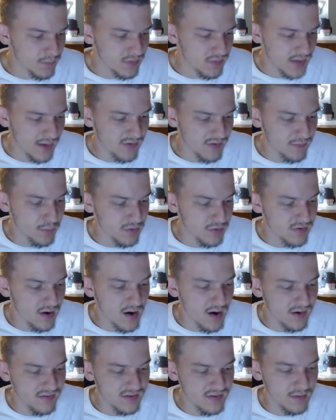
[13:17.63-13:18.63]
Davis
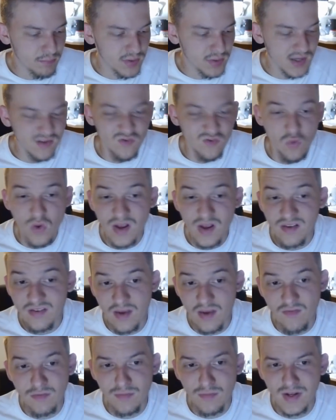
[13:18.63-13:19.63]
Bertans did play
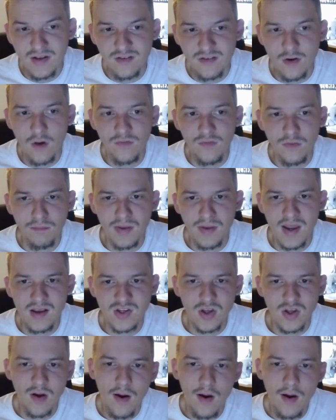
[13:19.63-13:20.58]
27 minutes off the bench,